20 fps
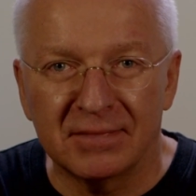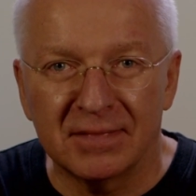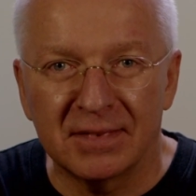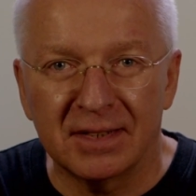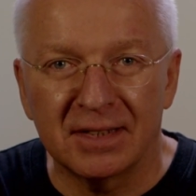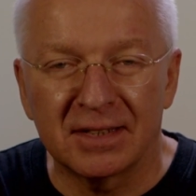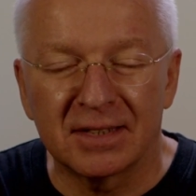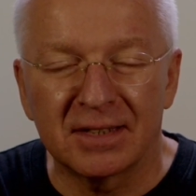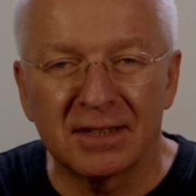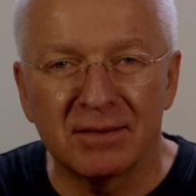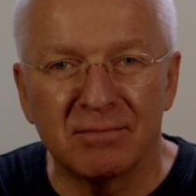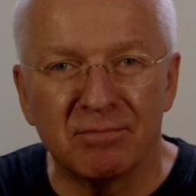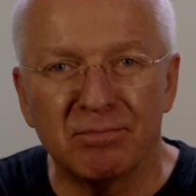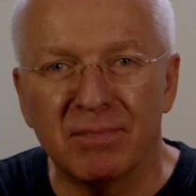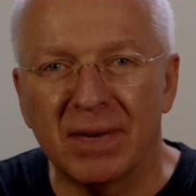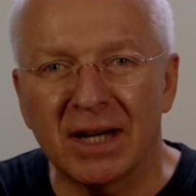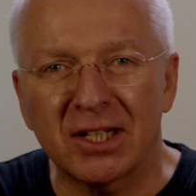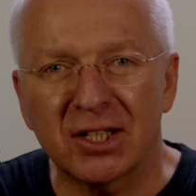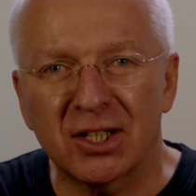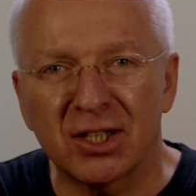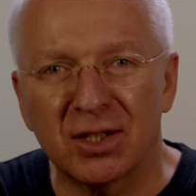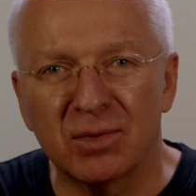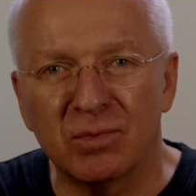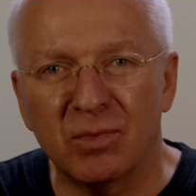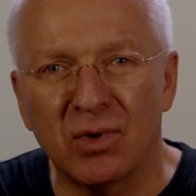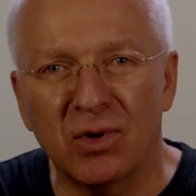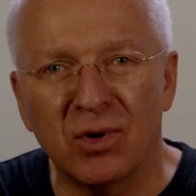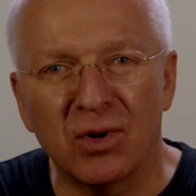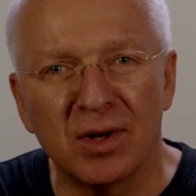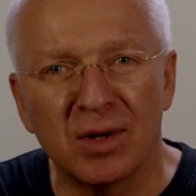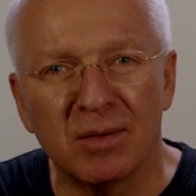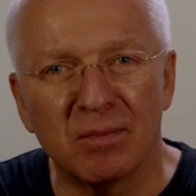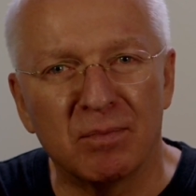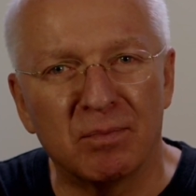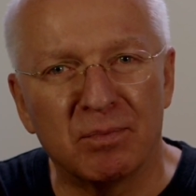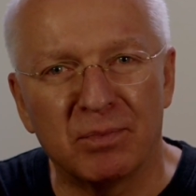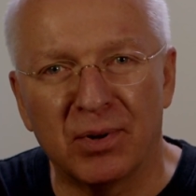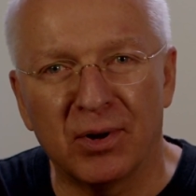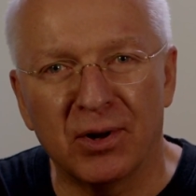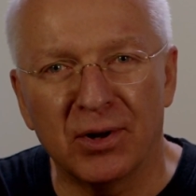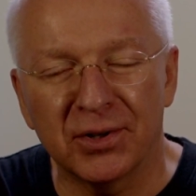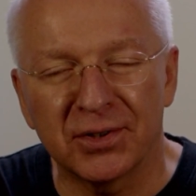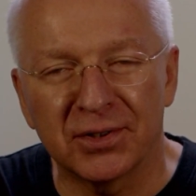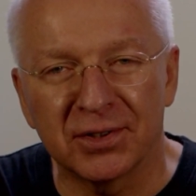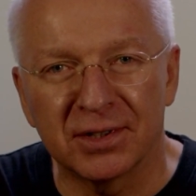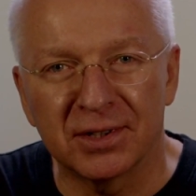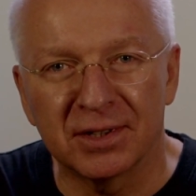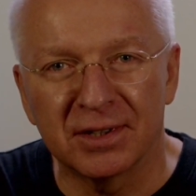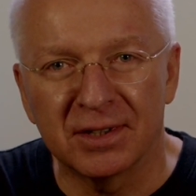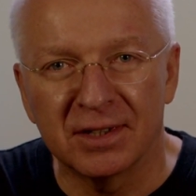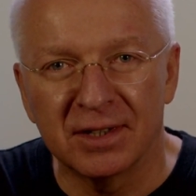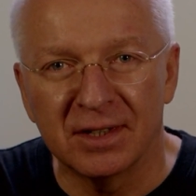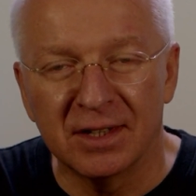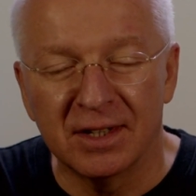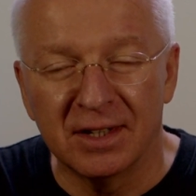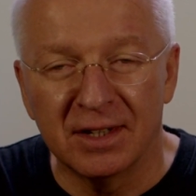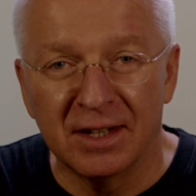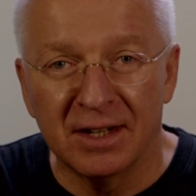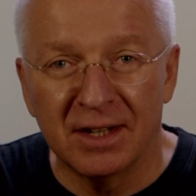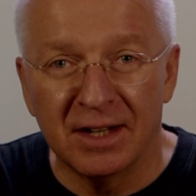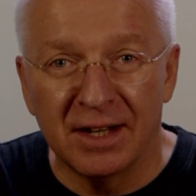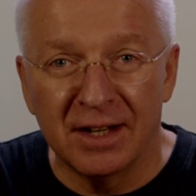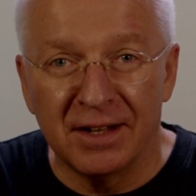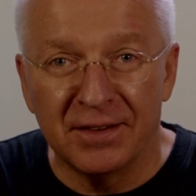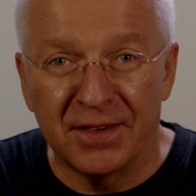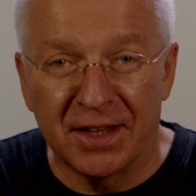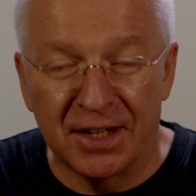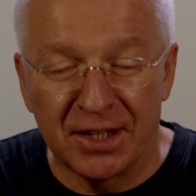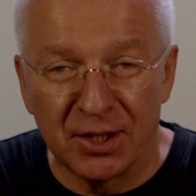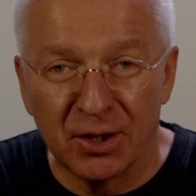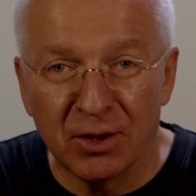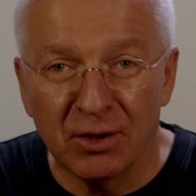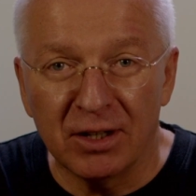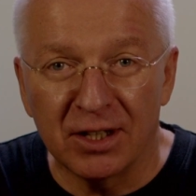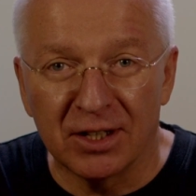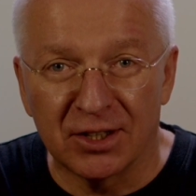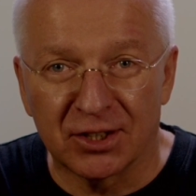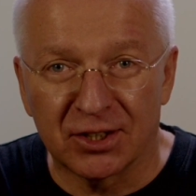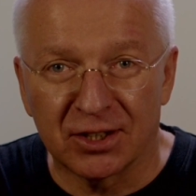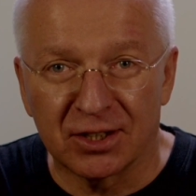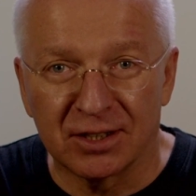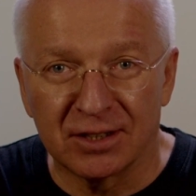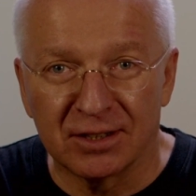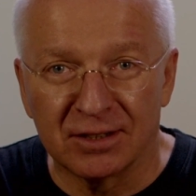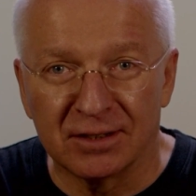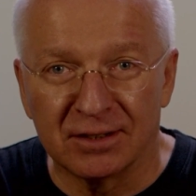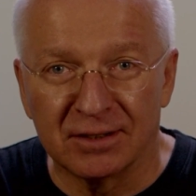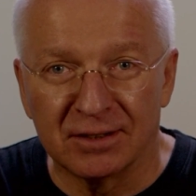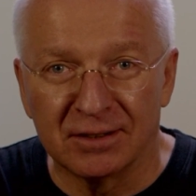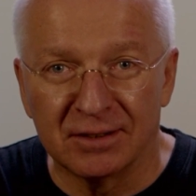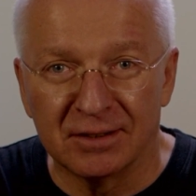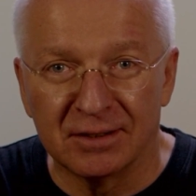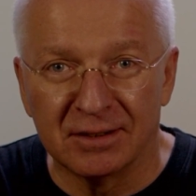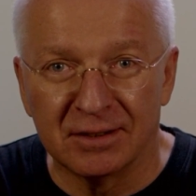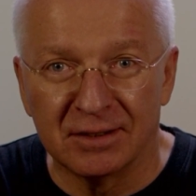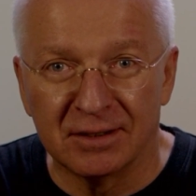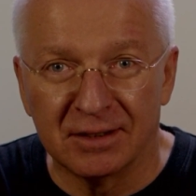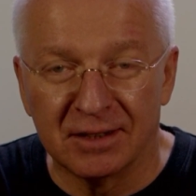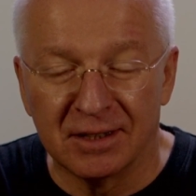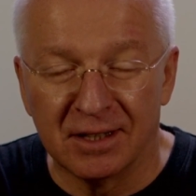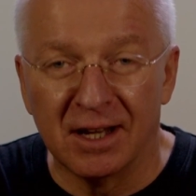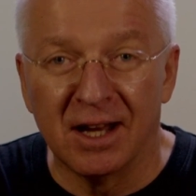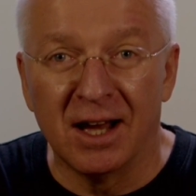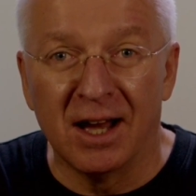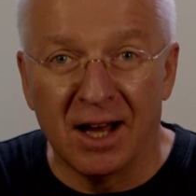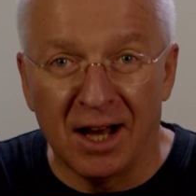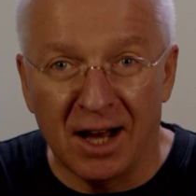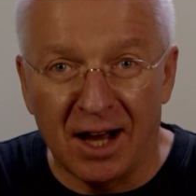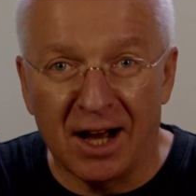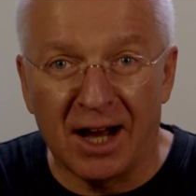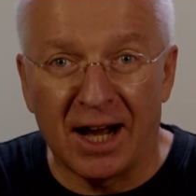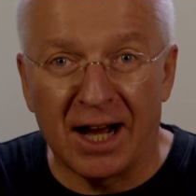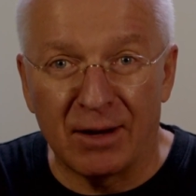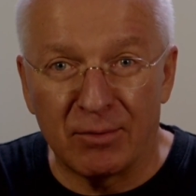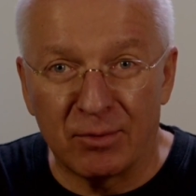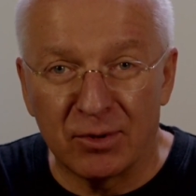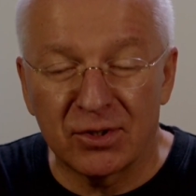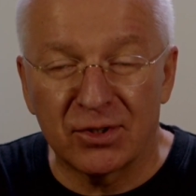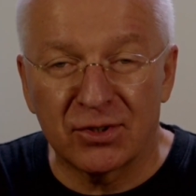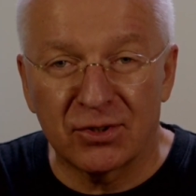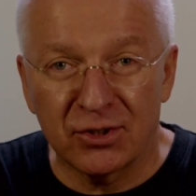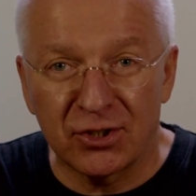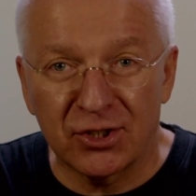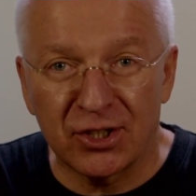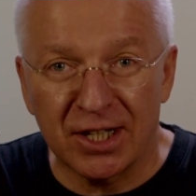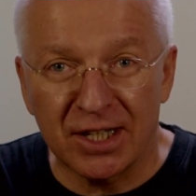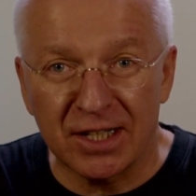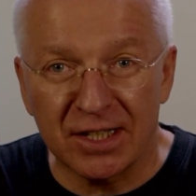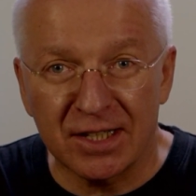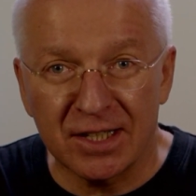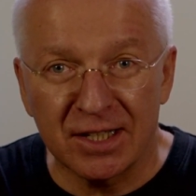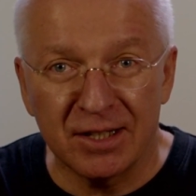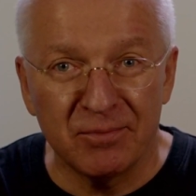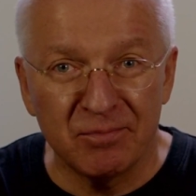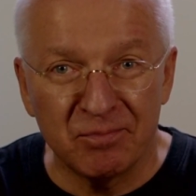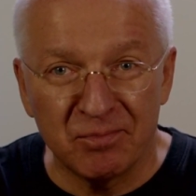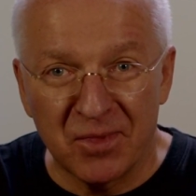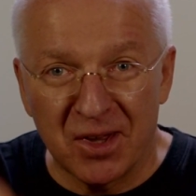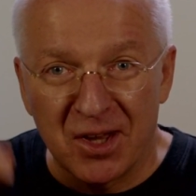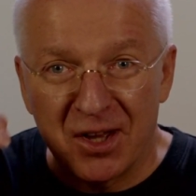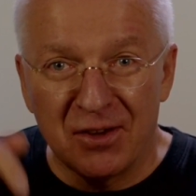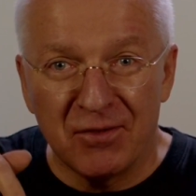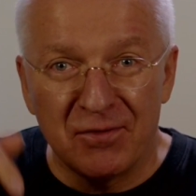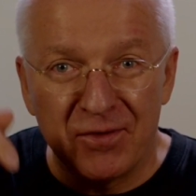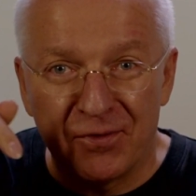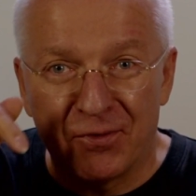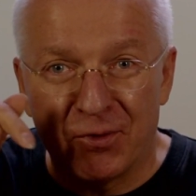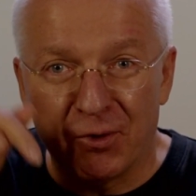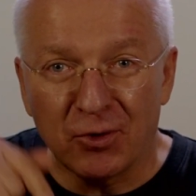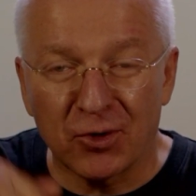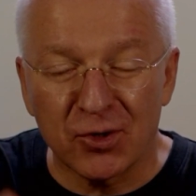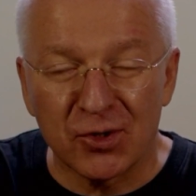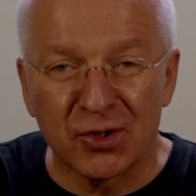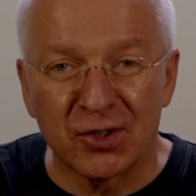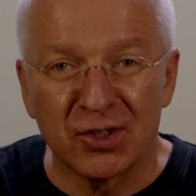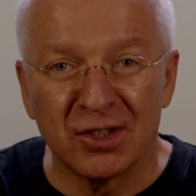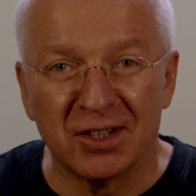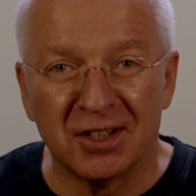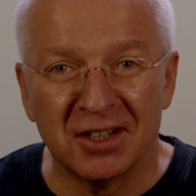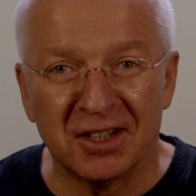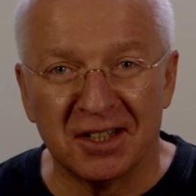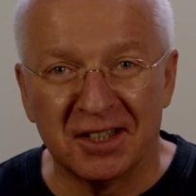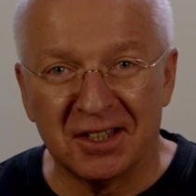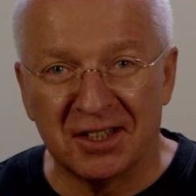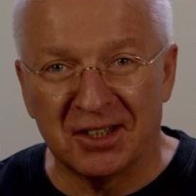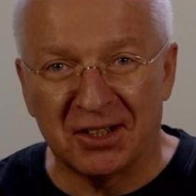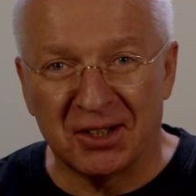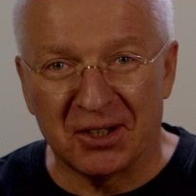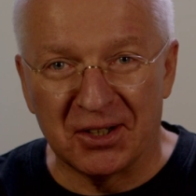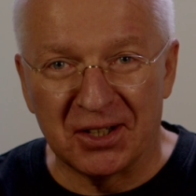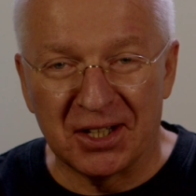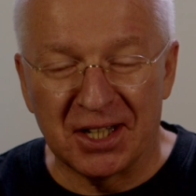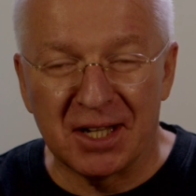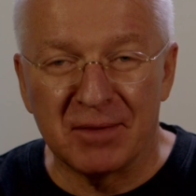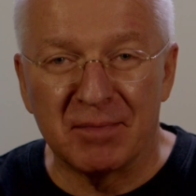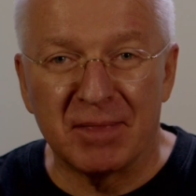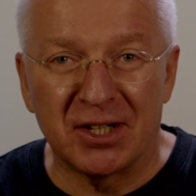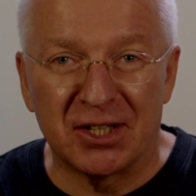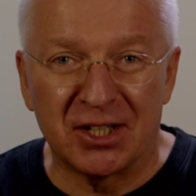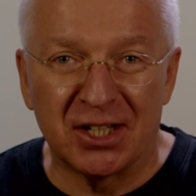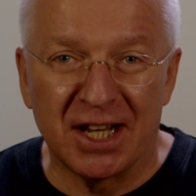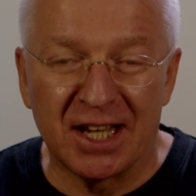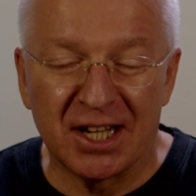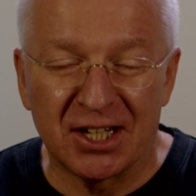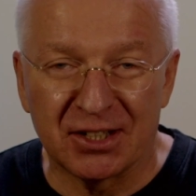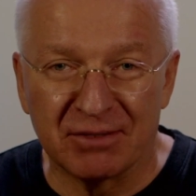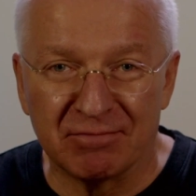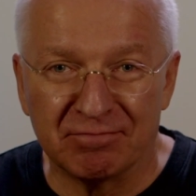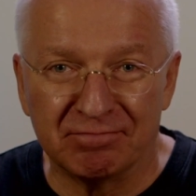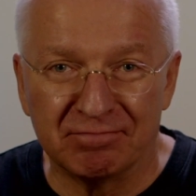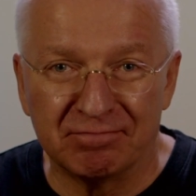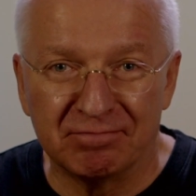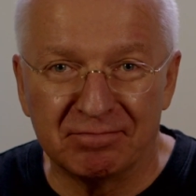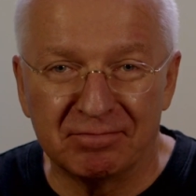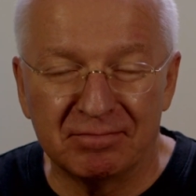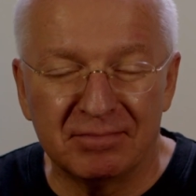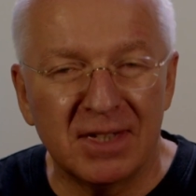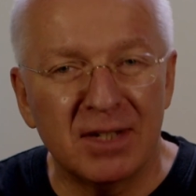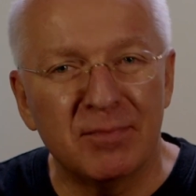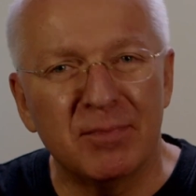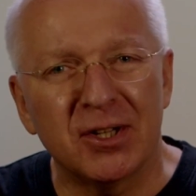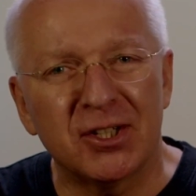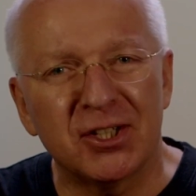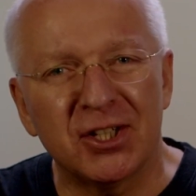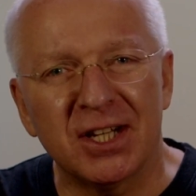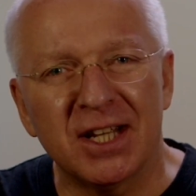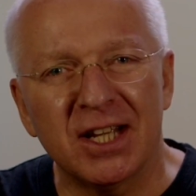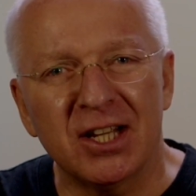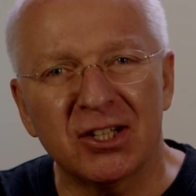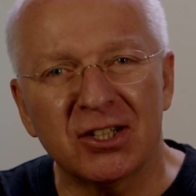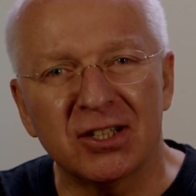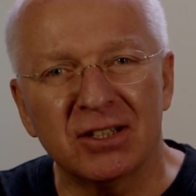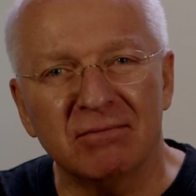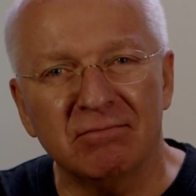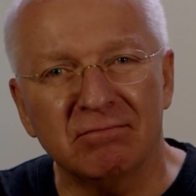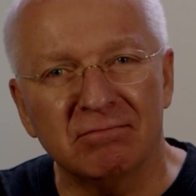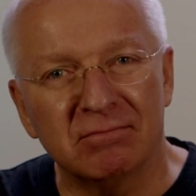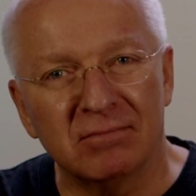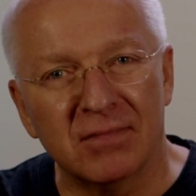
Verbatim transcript: is much more important than knowledge. I would suggest we focus on imagination. Imagination